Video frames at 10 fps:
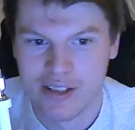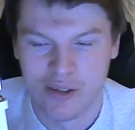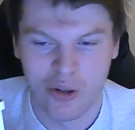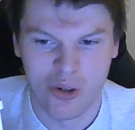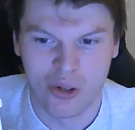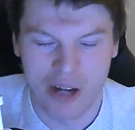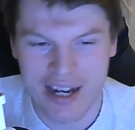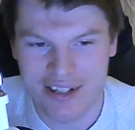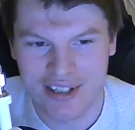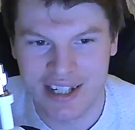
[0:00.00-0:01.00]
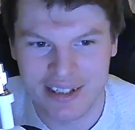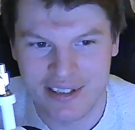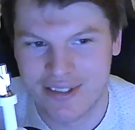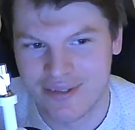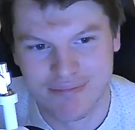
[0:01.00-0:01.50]
Or actually,
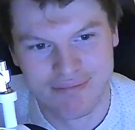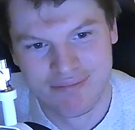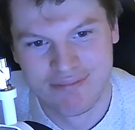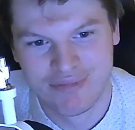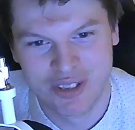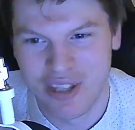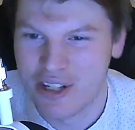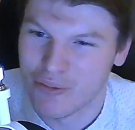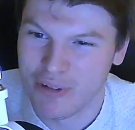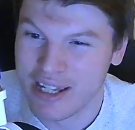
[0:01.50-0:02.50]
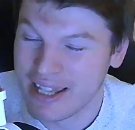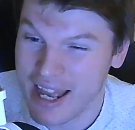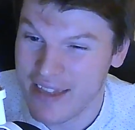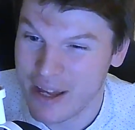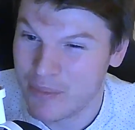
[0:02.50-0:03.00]
do they not really care
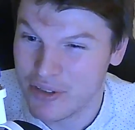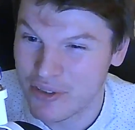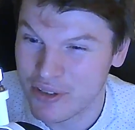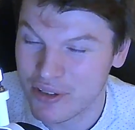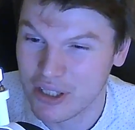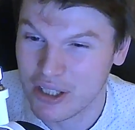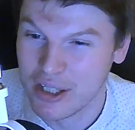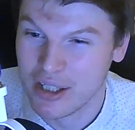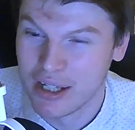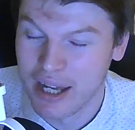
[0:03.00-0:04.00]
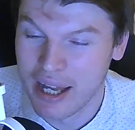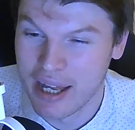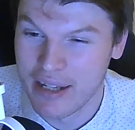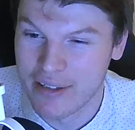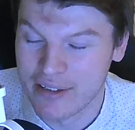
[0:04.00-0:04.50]
that much?
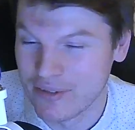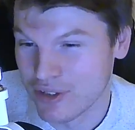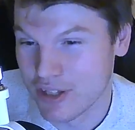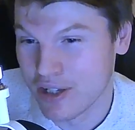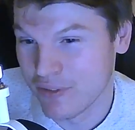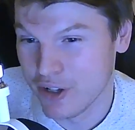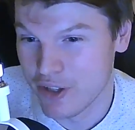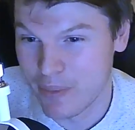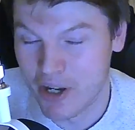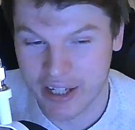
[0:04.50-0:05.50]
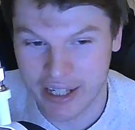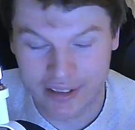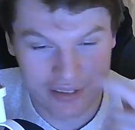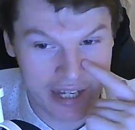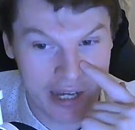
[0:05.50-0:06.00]
And do they look for other
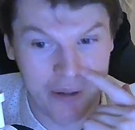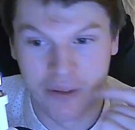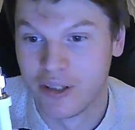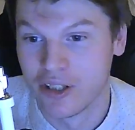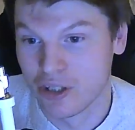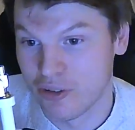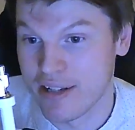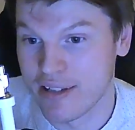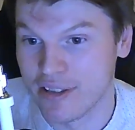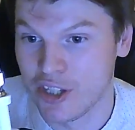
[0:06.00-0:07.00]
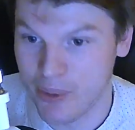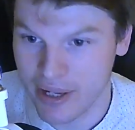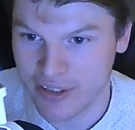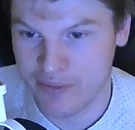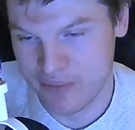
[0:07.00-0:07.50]
markets? Now, granted, the US
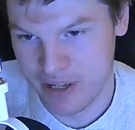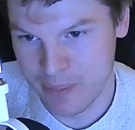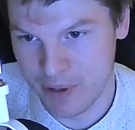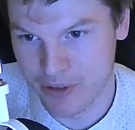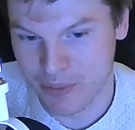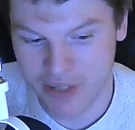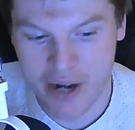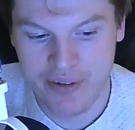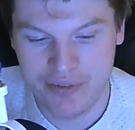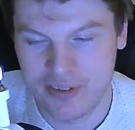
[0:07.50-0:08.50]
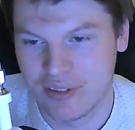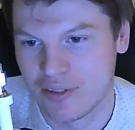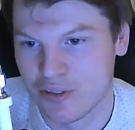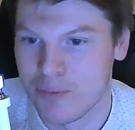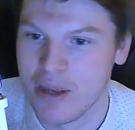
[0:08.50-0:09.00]
have imposed some tariffs,
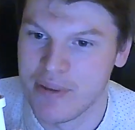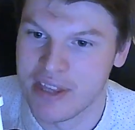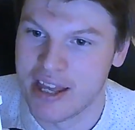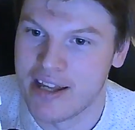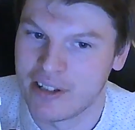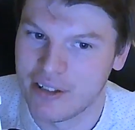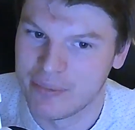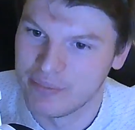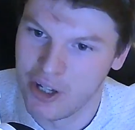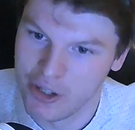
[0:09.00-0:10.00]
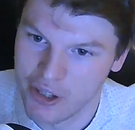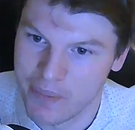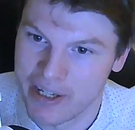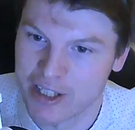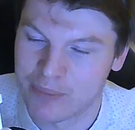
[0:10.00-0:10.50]
so maybe their other
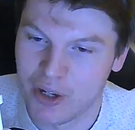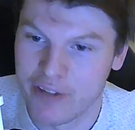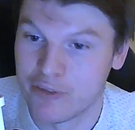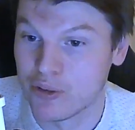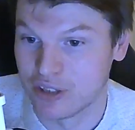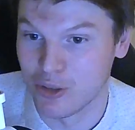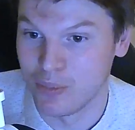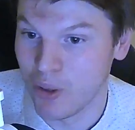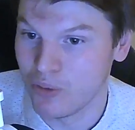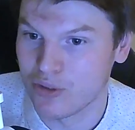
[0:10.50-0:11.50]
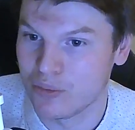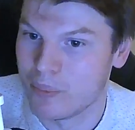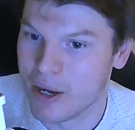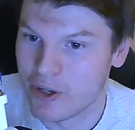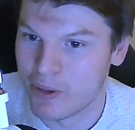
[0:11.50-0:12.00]
biggest market for single malts
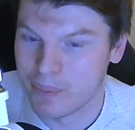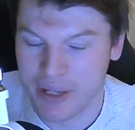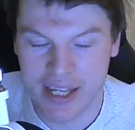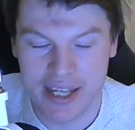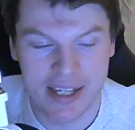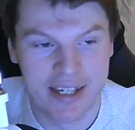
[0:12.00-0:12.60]
might not be